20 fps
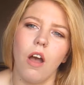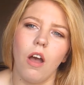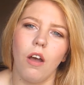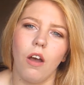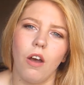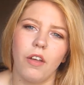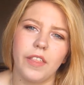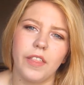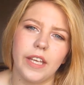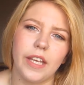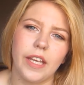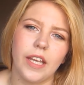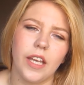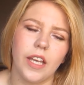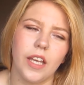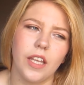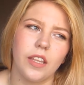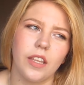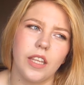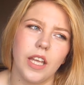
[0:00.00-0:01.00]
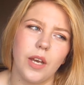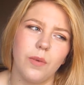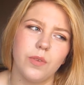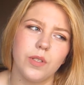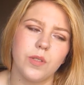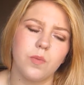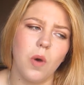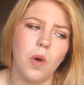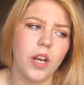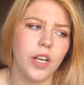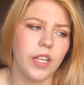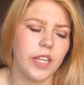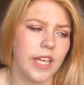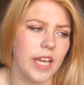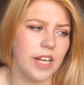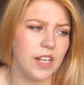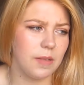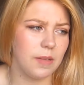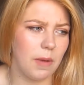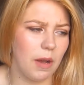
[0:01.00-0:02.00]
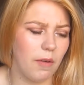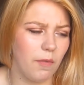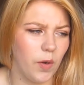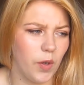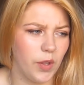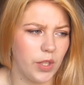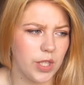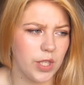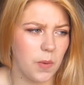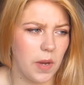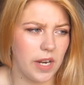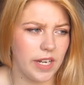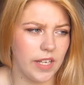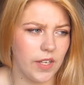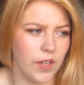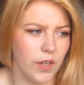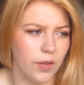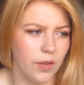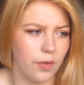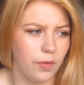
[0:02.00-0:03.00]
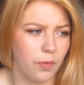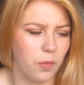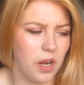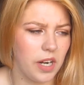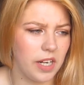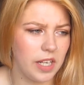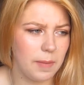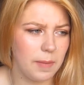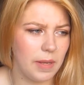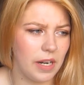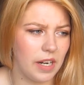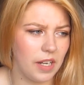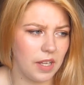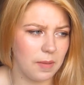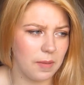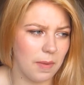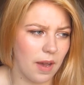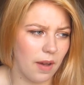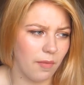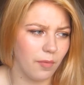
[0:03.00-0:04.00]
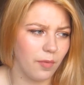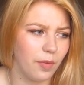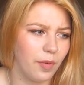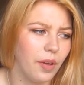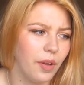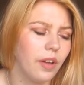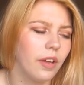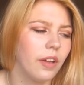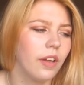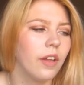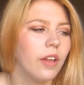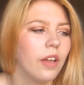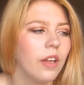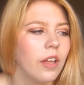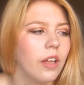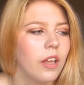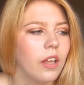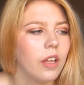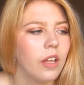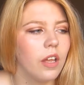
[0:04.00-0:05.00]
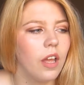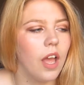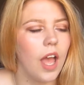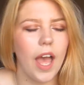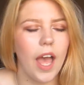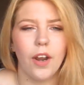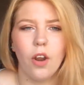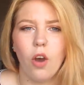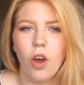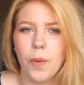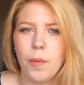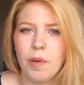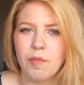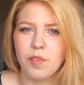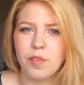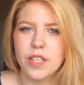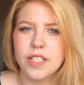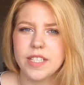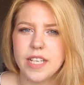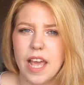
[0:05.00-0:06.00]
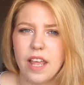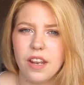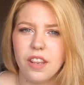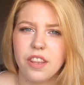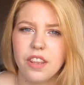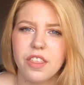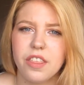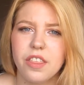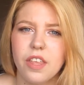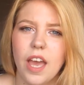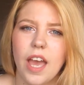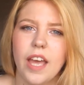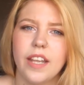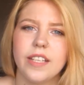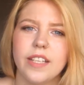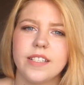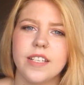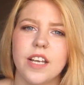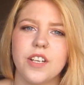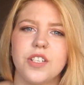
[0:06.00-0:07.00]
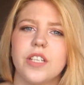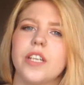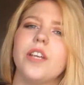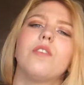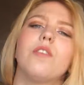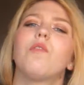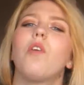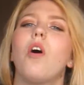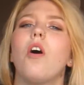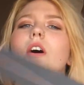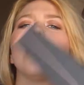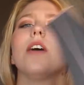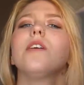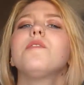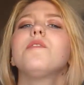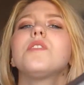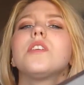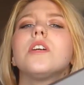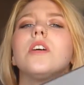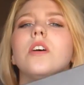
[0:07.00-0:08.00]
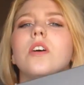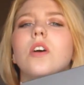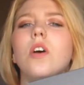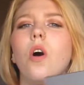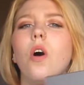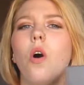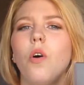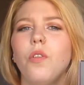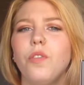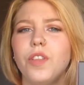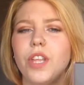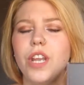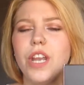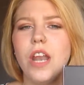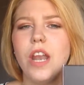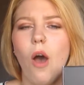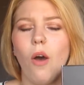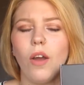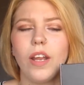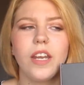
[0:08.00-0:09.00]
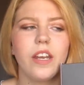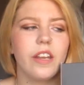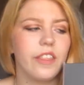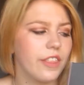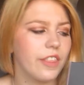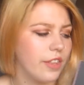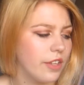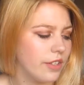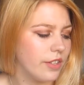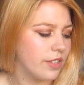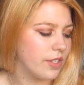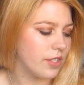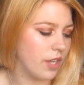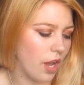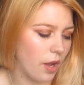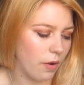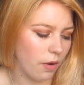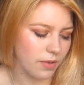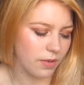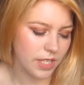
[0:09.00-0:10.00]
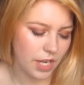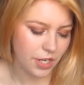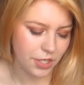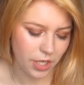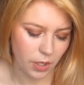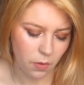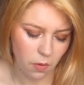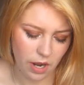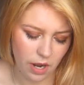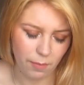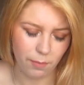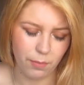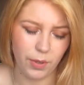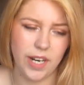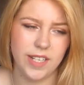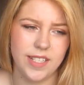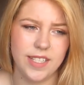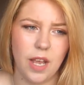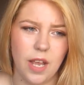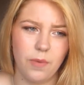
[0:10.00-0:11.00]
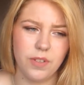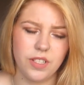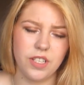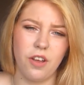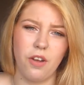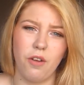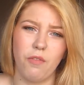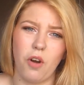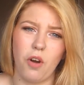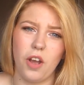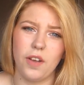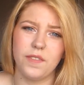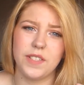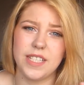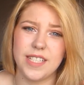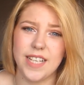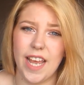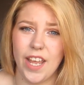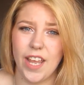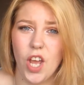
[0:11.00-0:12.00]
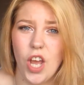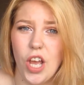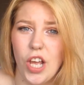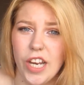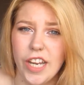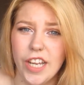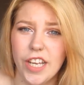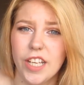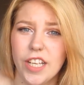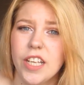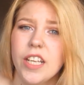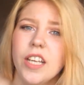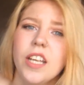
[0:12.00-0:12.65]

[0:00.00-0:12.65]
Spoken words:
I think there was one at the end of the month, like the 20th, one in the middle of the month, and I went for the 10th, and this actually arrived on the 9th, so I was actually quite impressed how it arrived a day earlier